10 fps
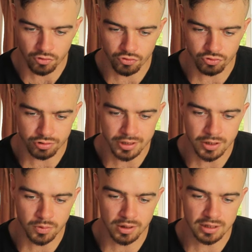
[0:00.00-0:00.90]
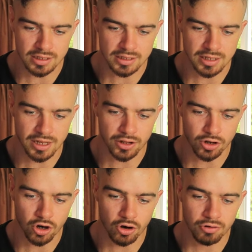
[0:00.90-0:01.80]
frequently
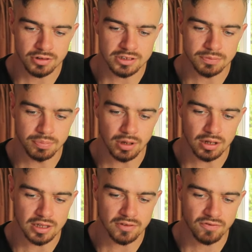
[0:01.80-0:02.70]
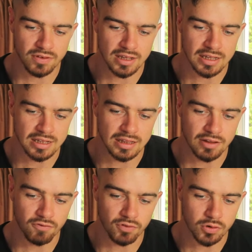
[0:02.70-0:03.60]
encourage belief in
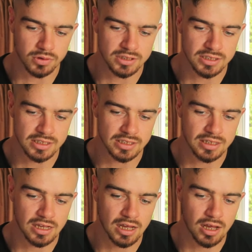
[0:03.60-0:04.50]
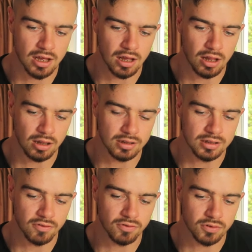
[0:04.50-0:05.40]
the fluency uh, in the